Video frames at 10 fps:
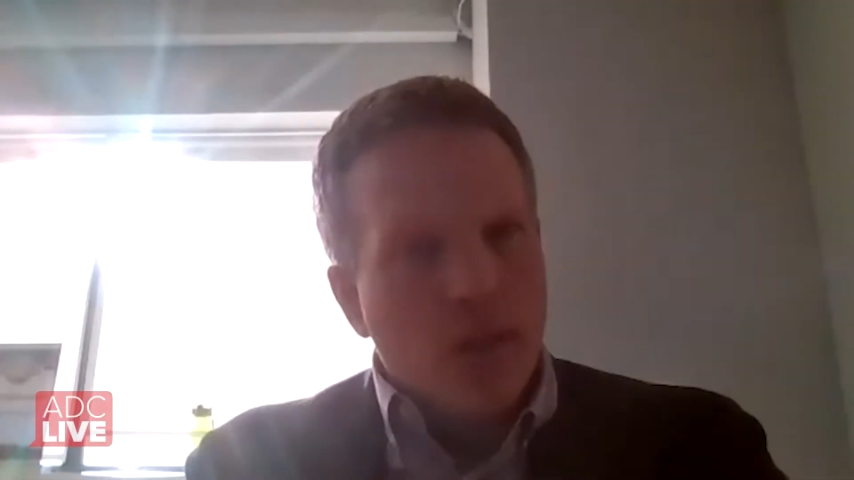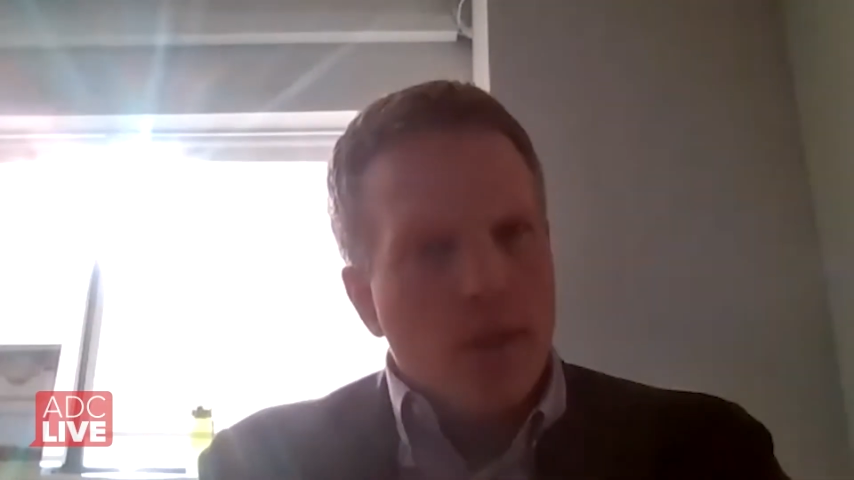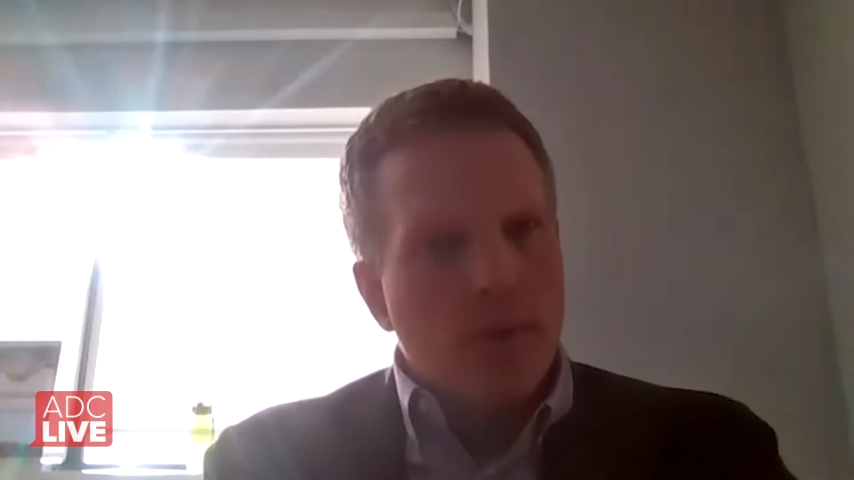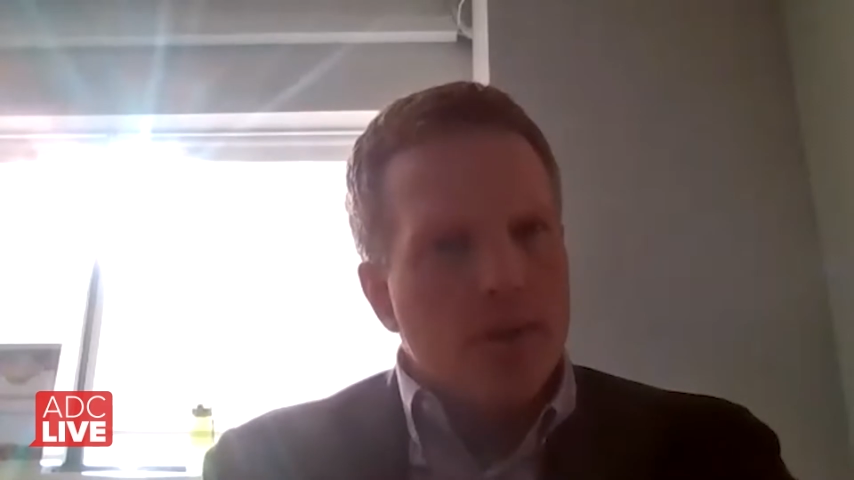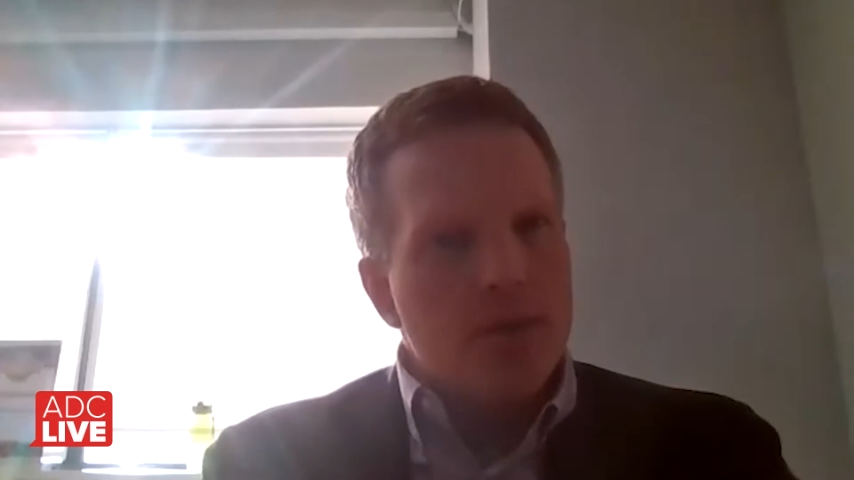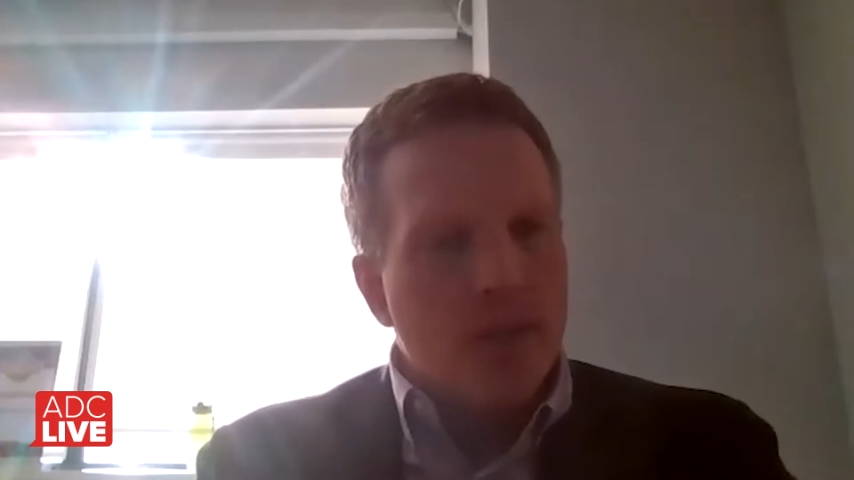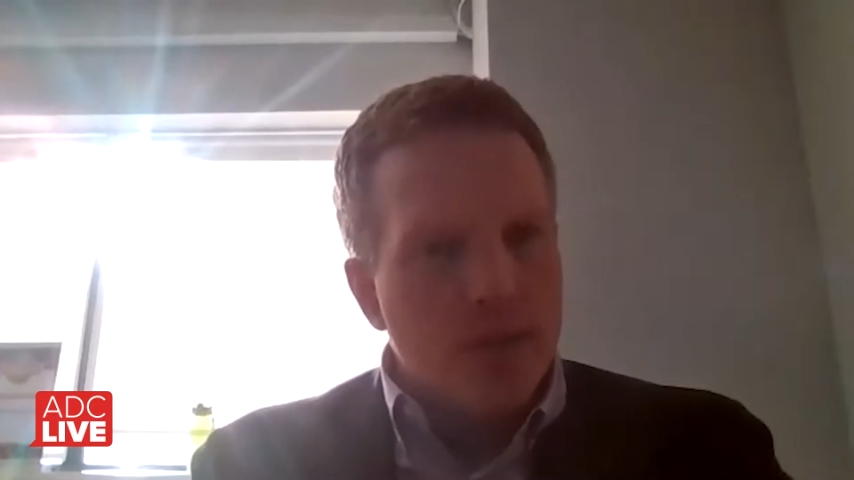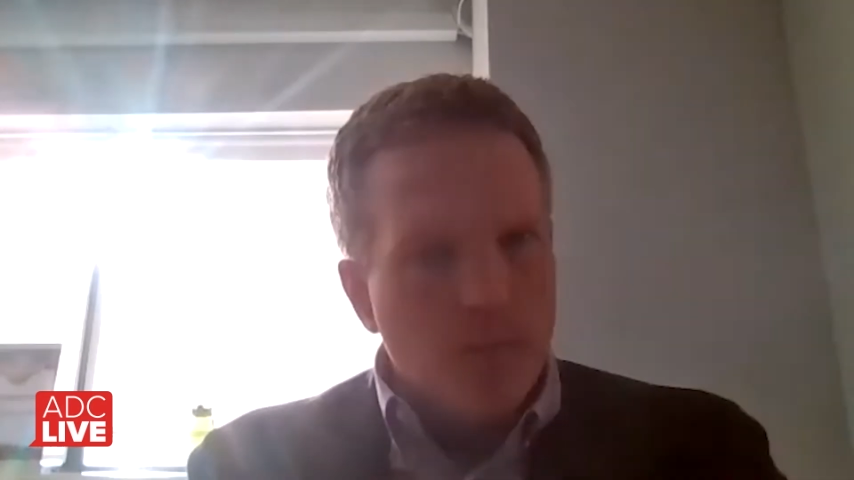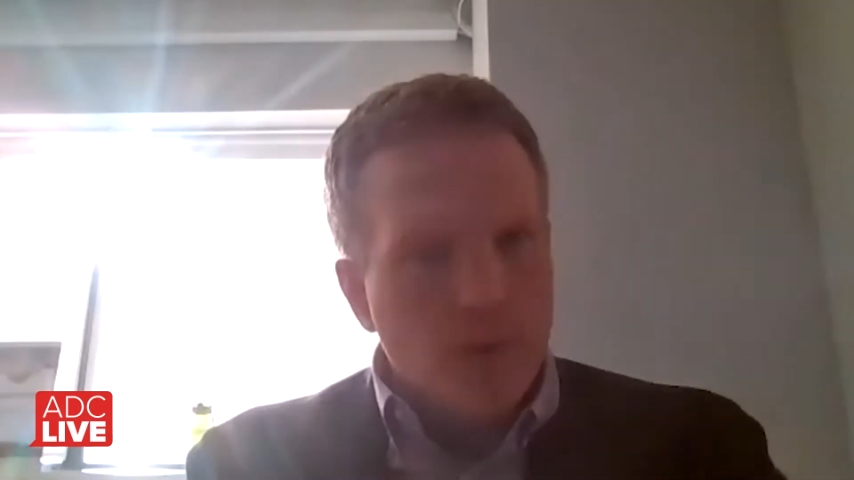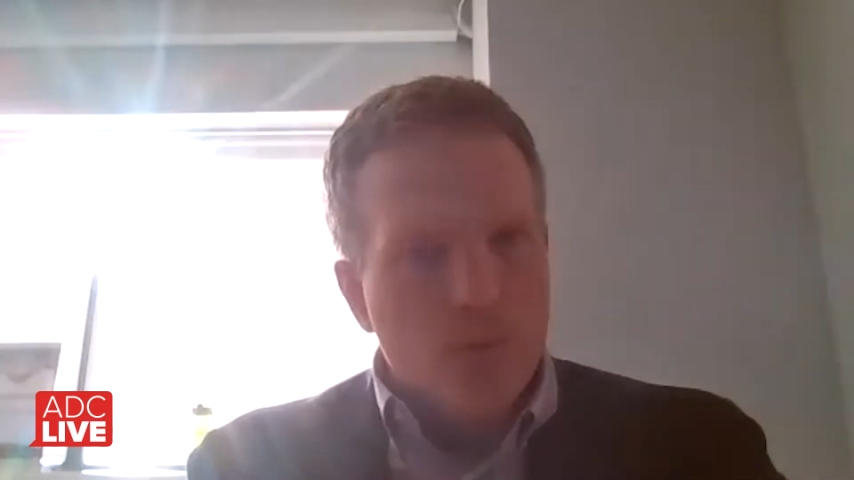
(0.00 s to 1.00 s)
climate
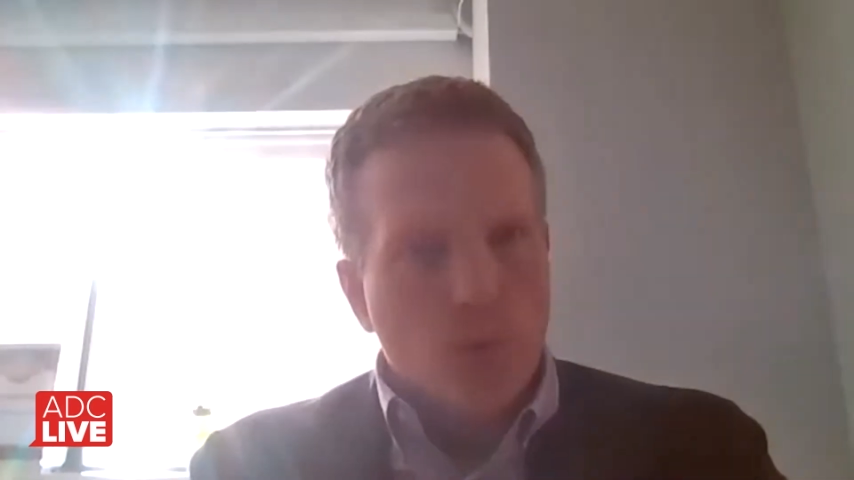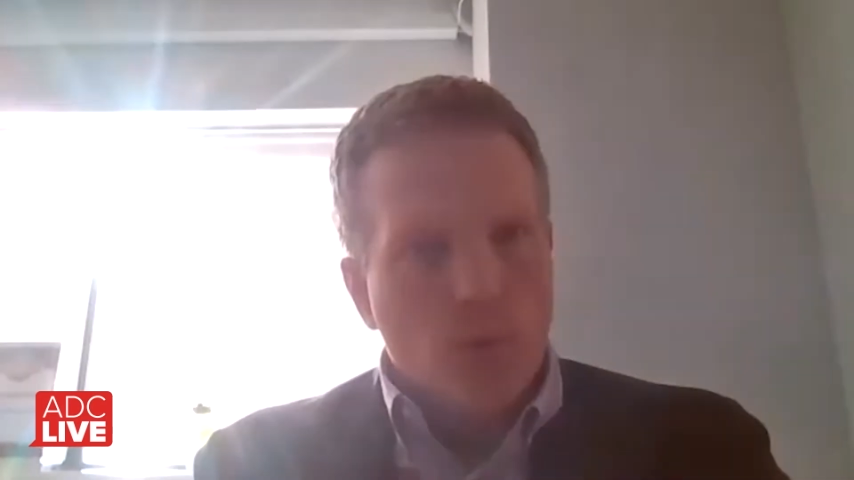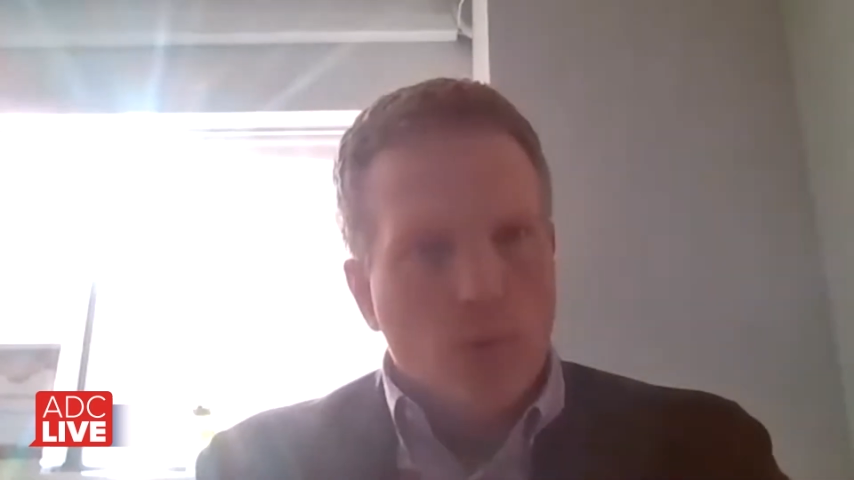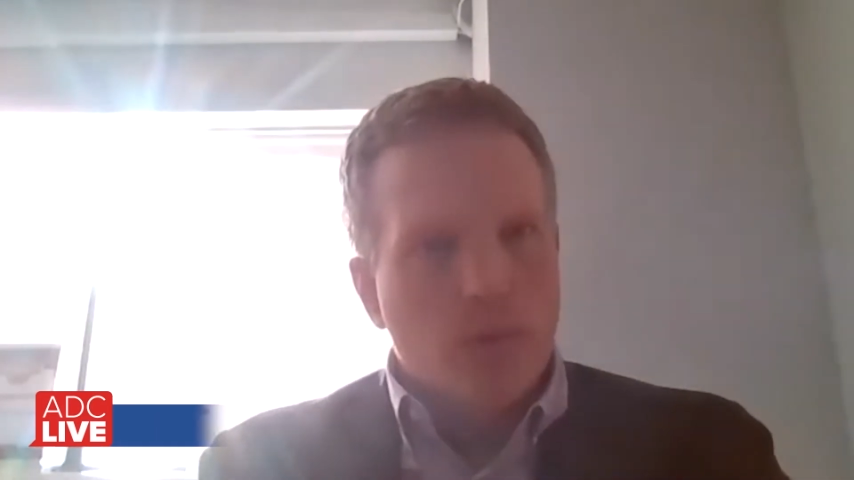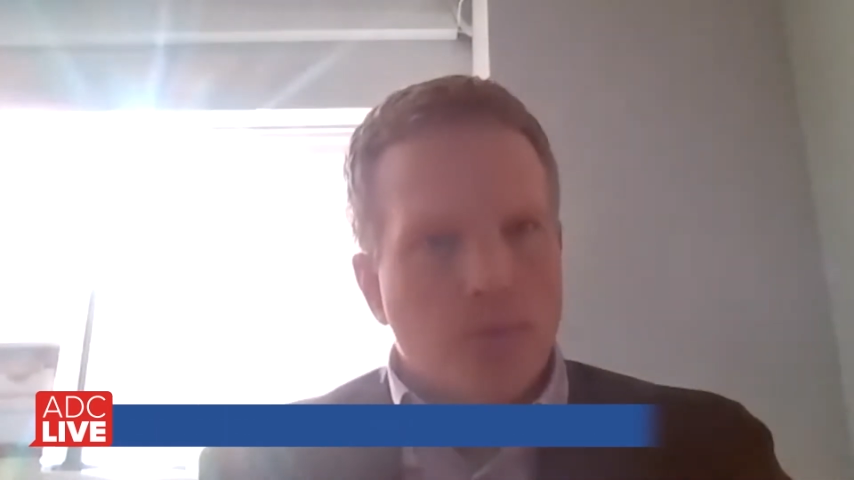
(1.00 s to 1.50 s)
assessment tool,